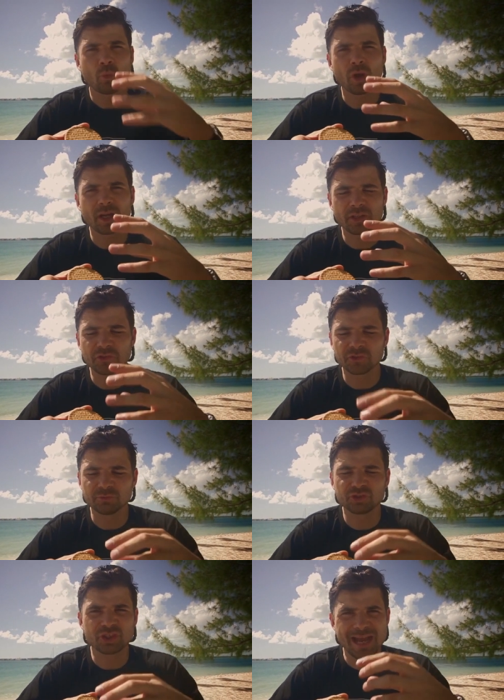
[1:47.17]
we're going to use
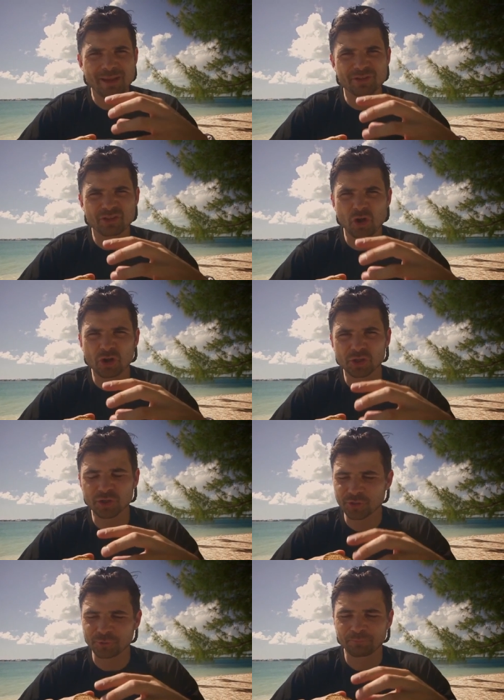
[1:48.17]
some jam as our
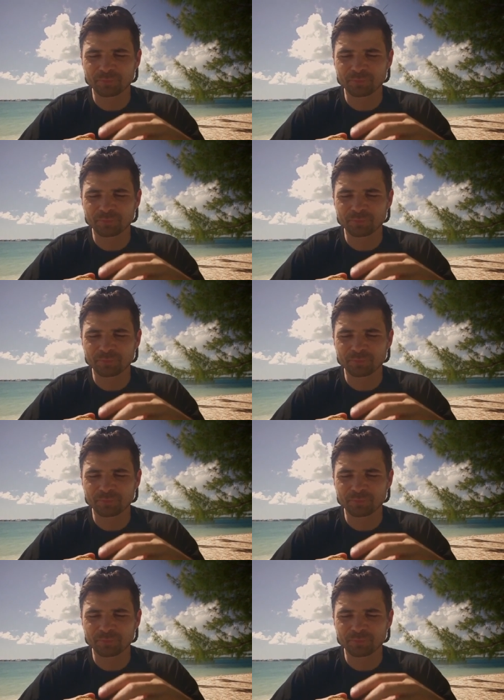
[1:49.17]
glue.